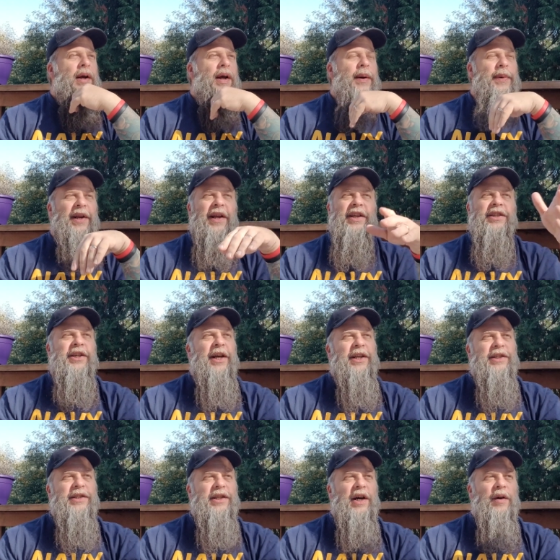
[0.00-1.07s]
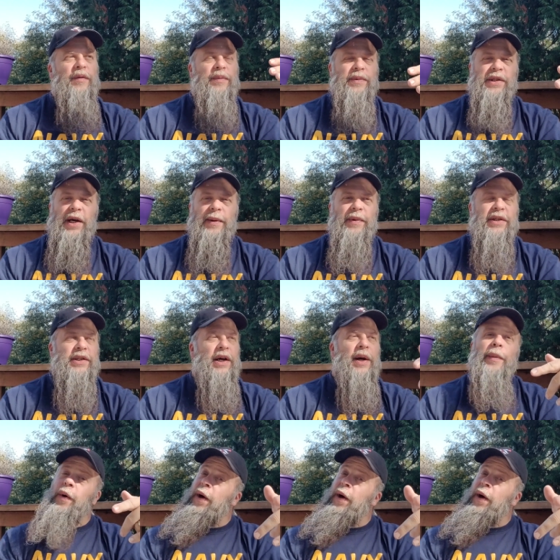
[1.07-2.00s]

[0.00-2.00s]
It changes out from time to time.